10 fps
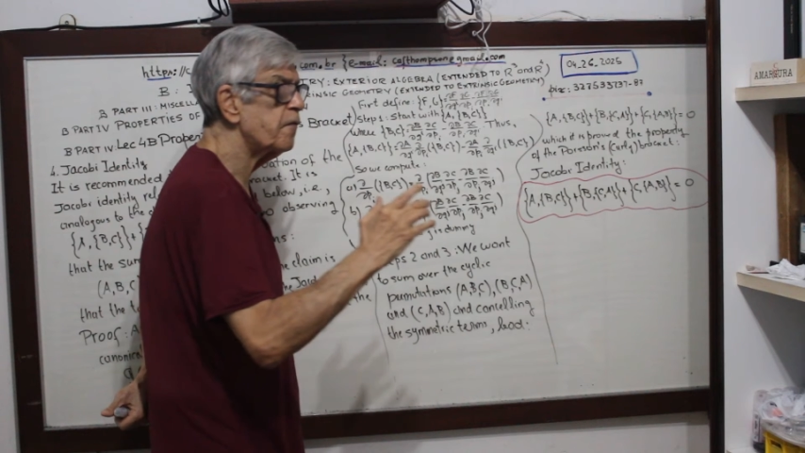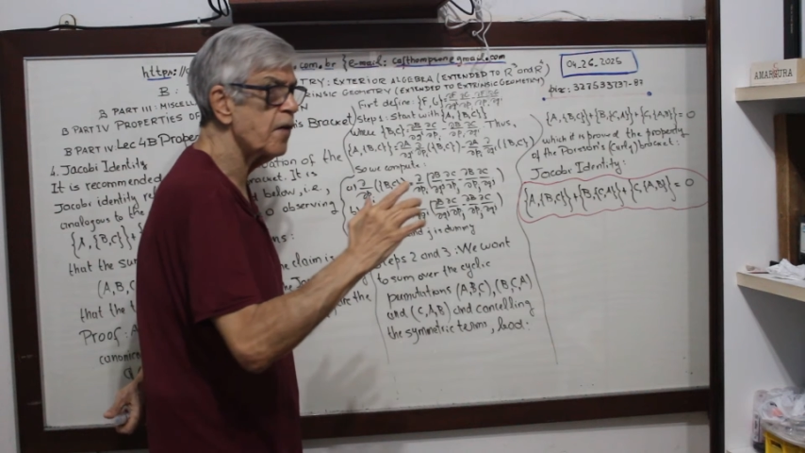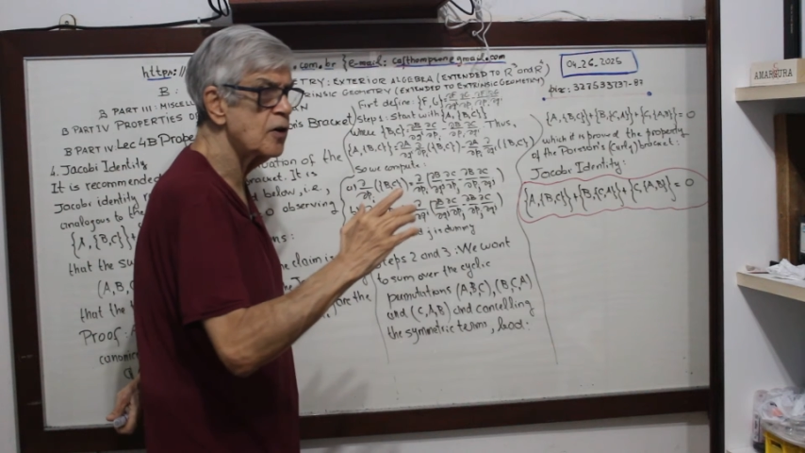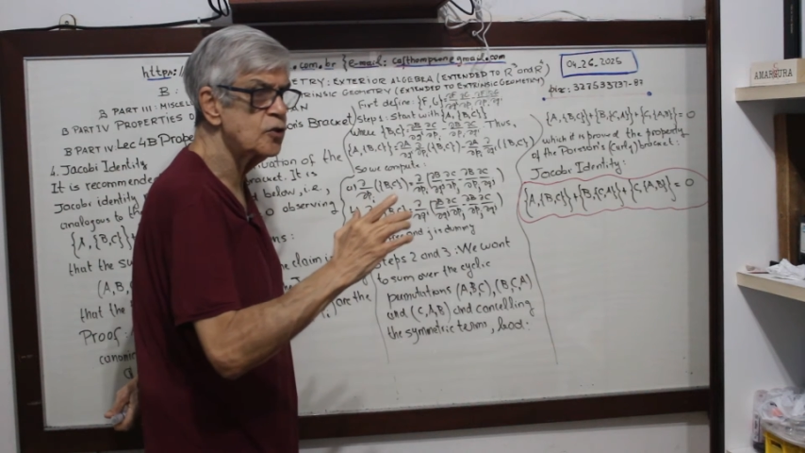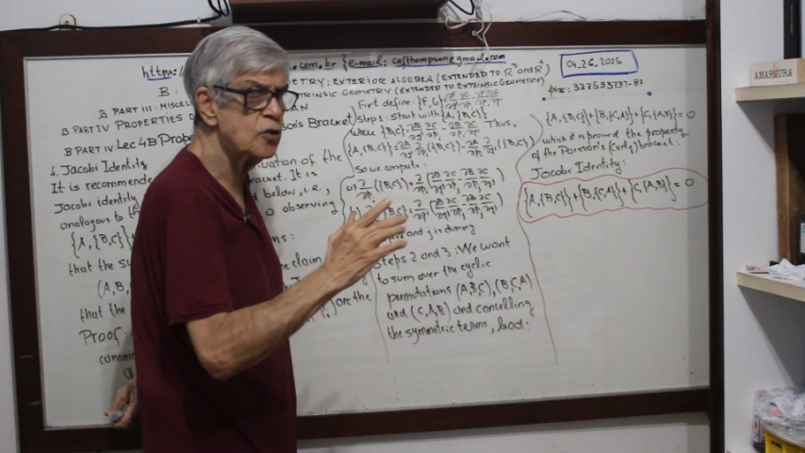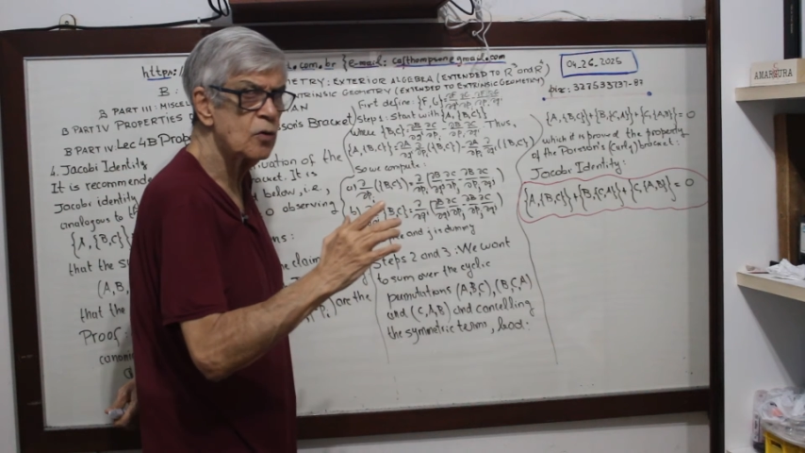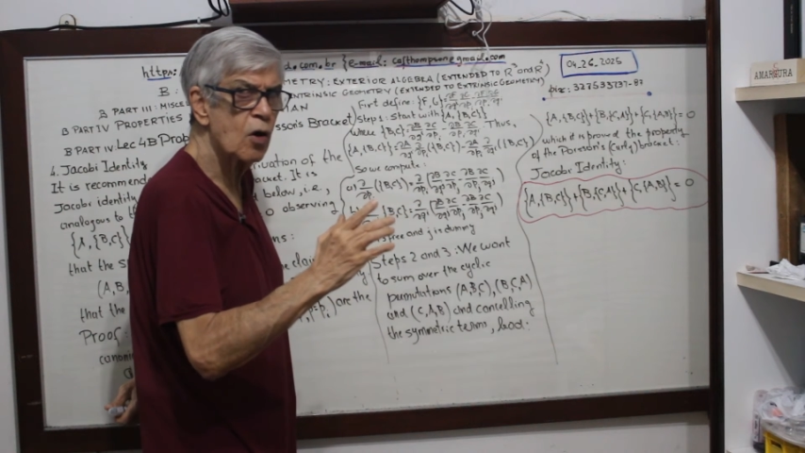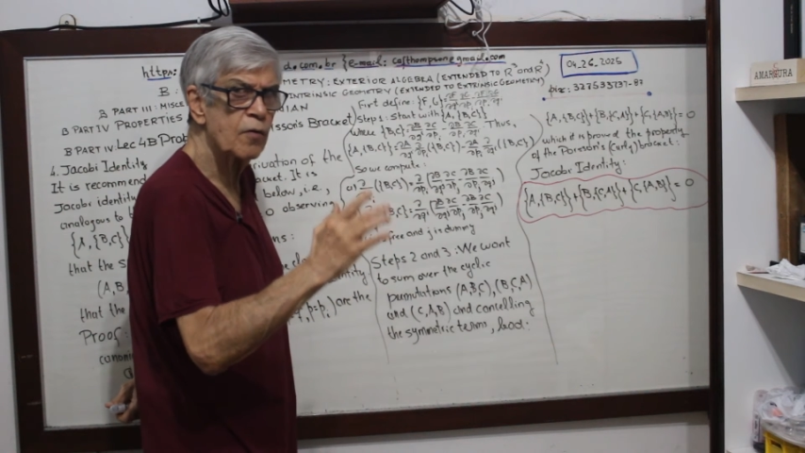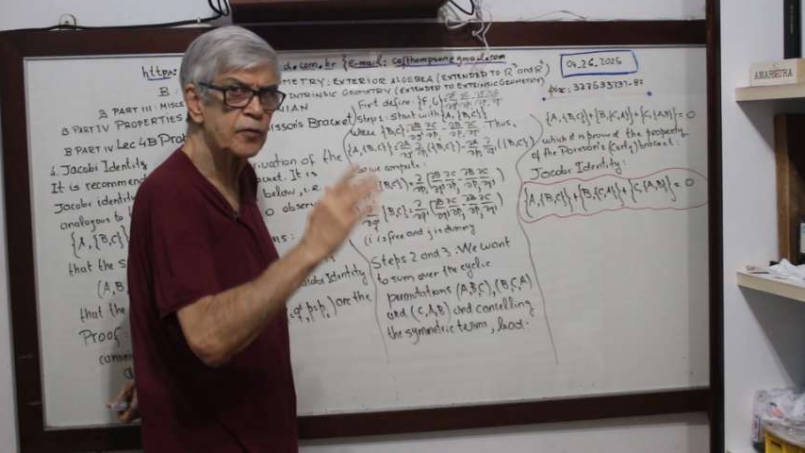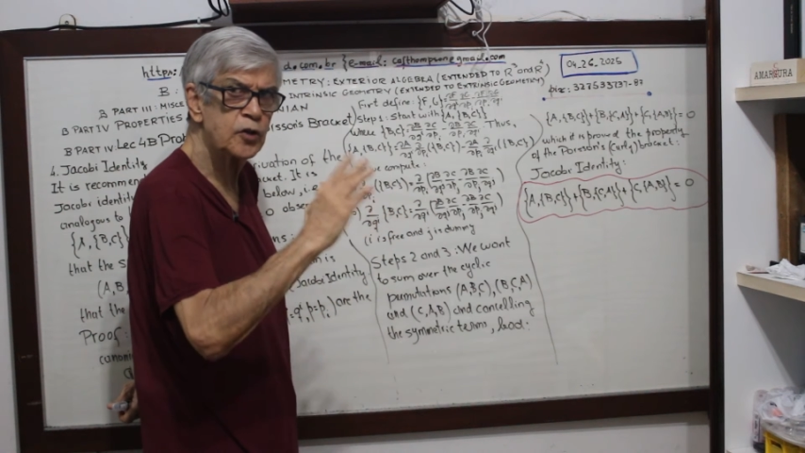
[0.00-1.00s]
a function
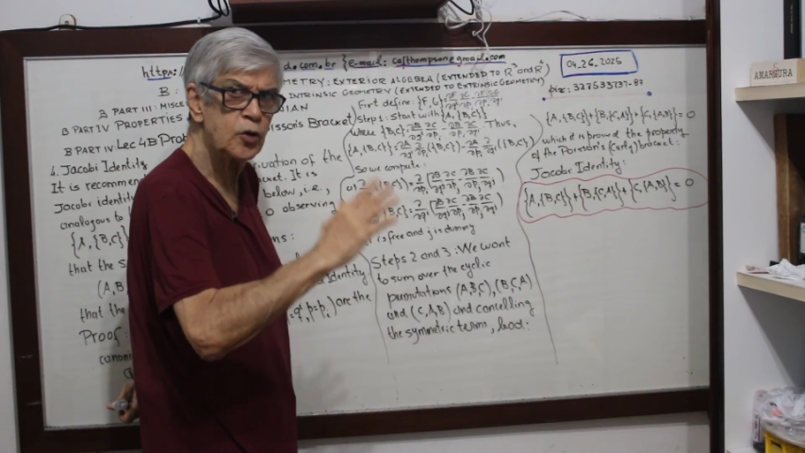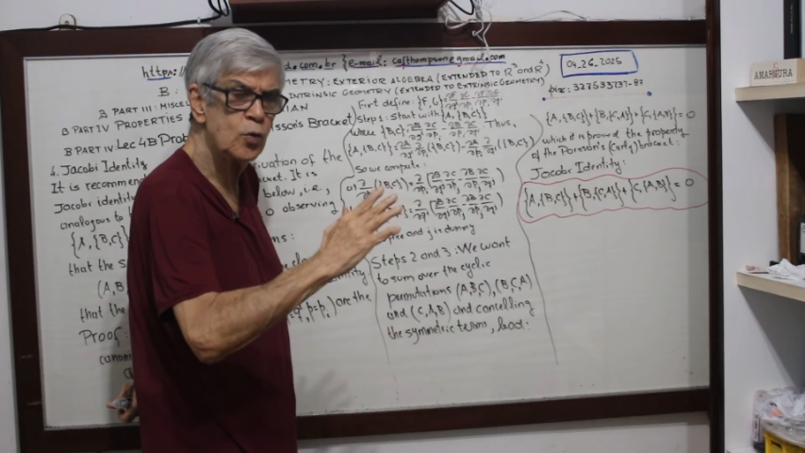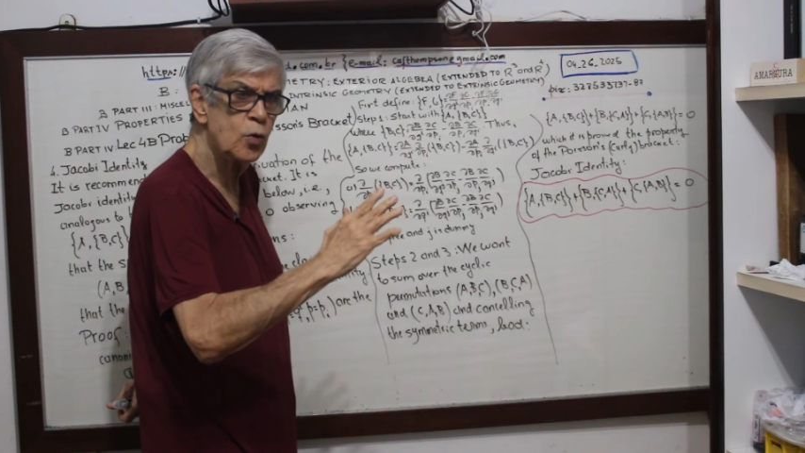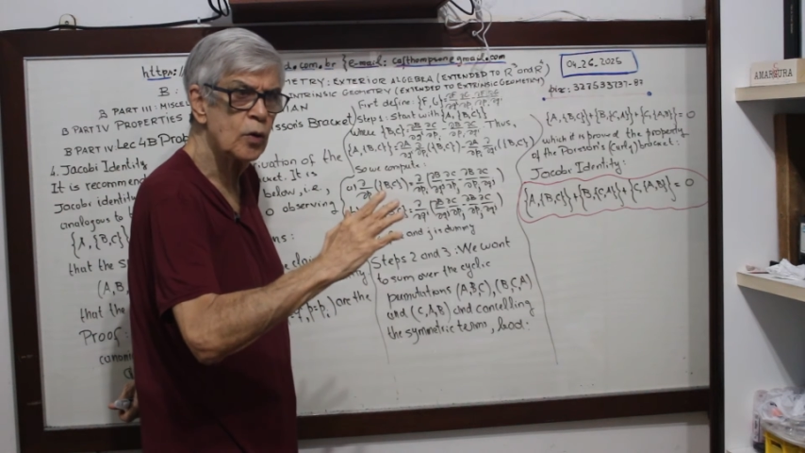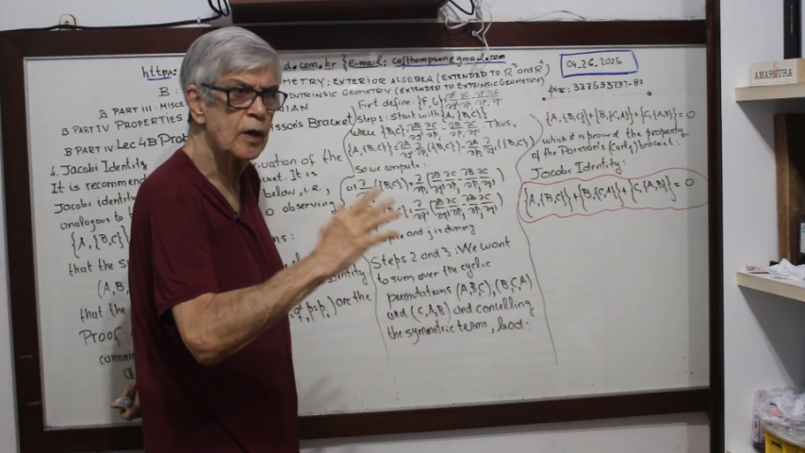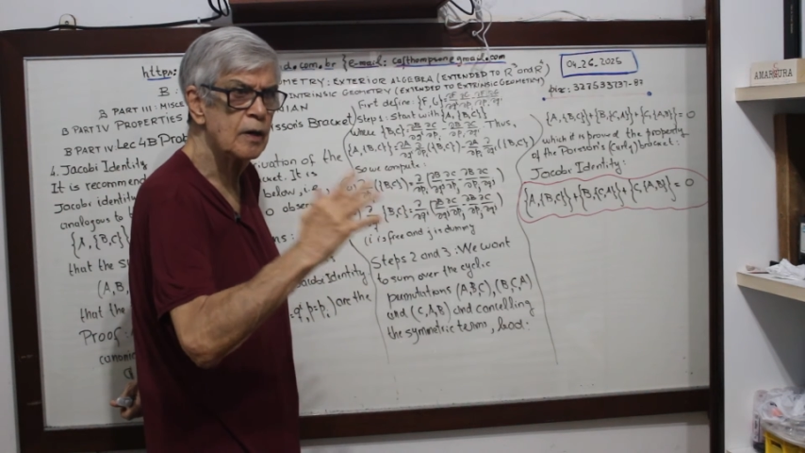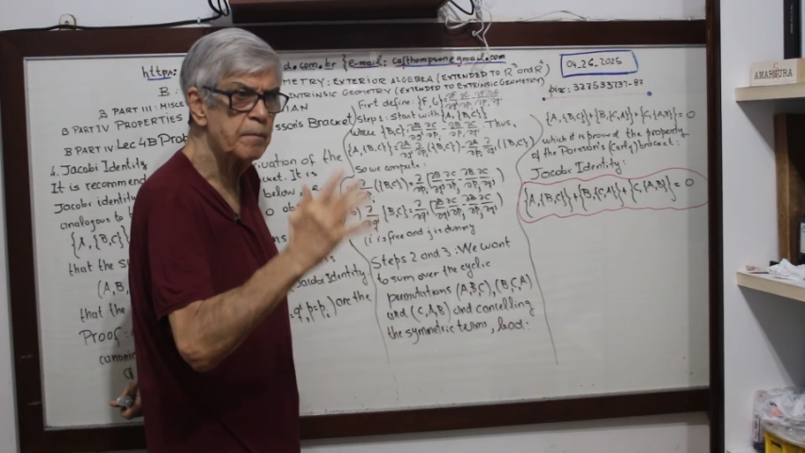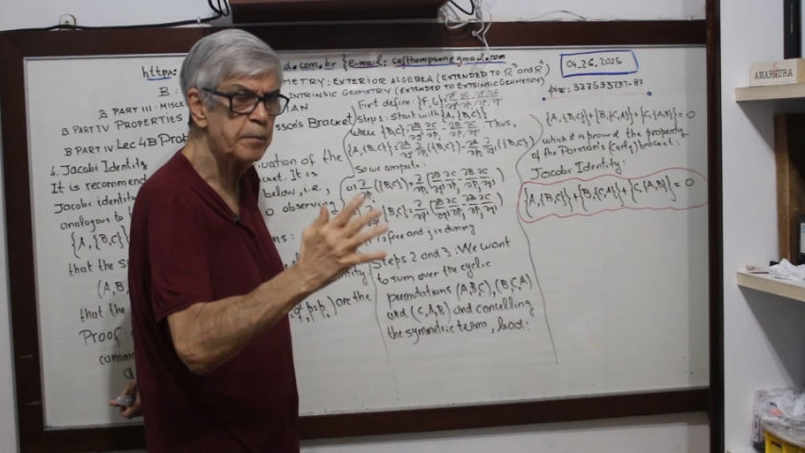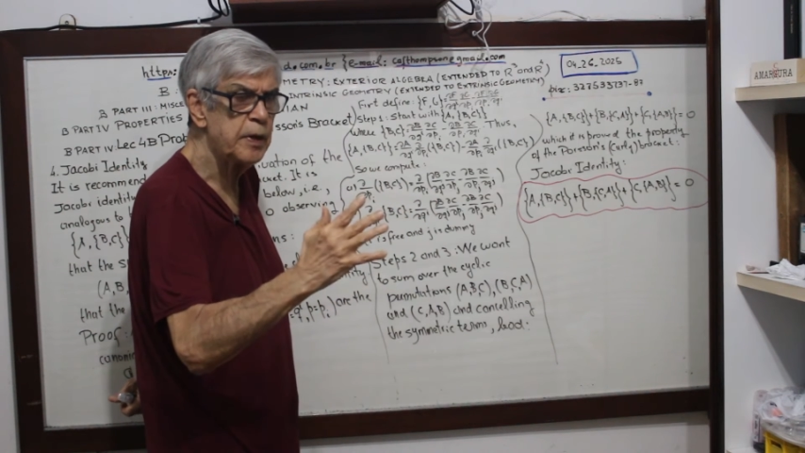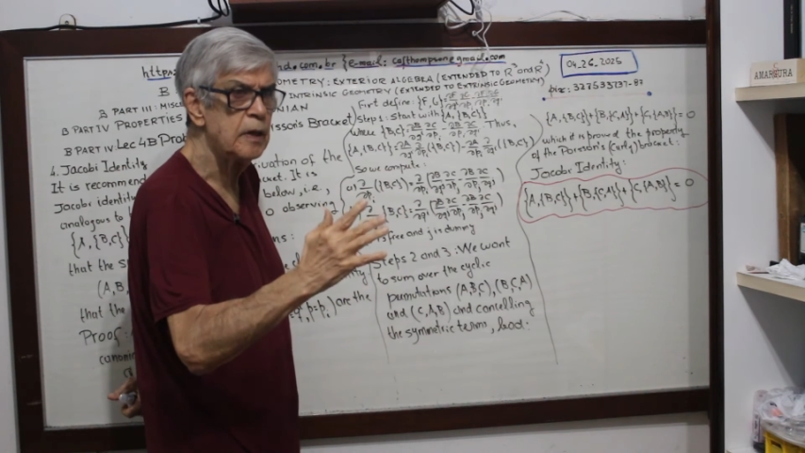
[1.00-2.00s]
of q
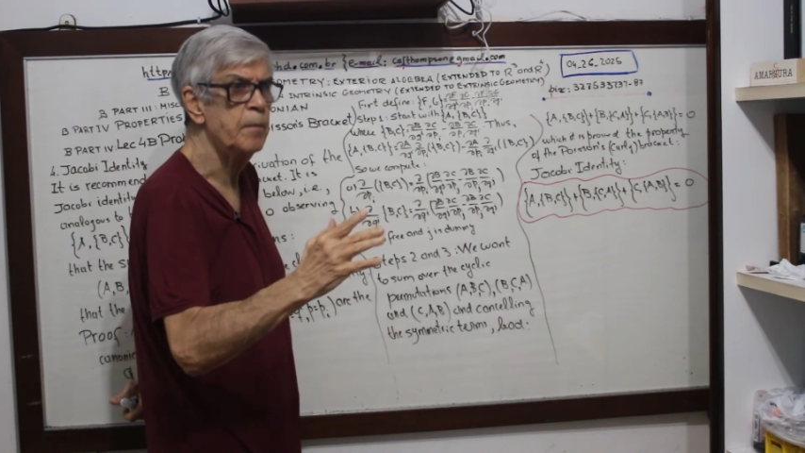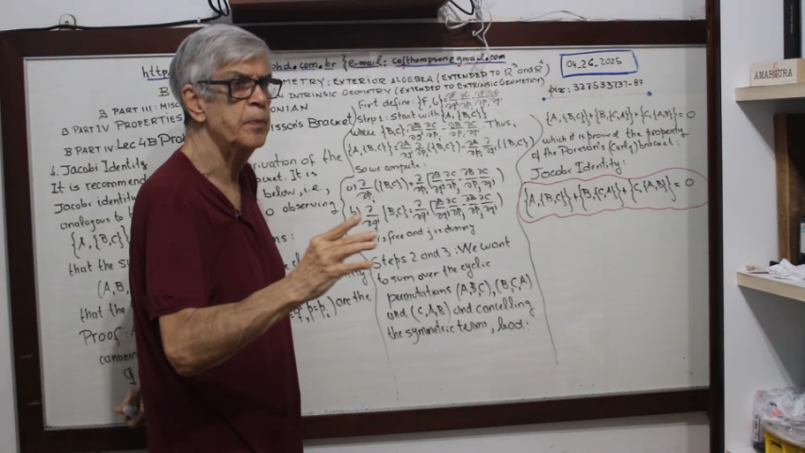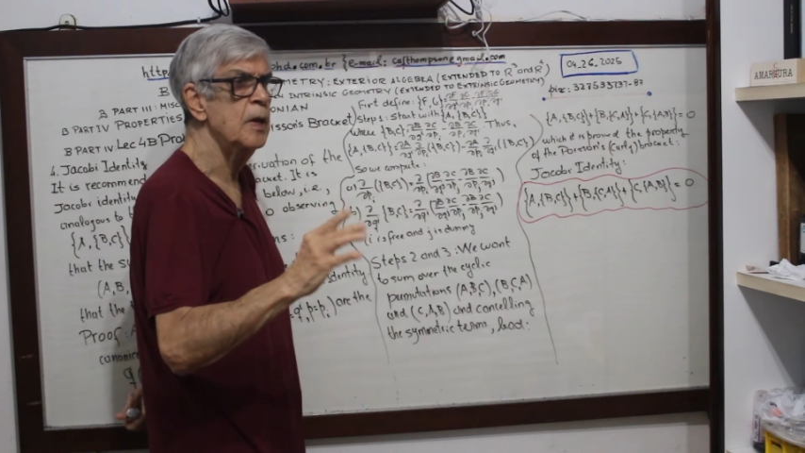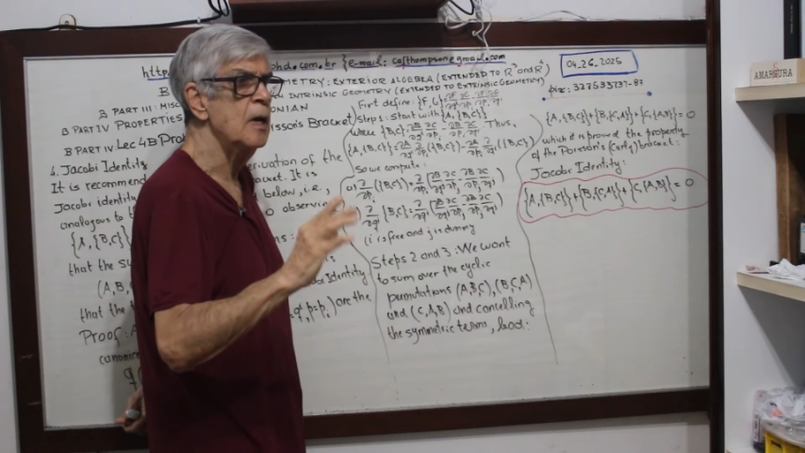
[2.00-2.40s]
and p.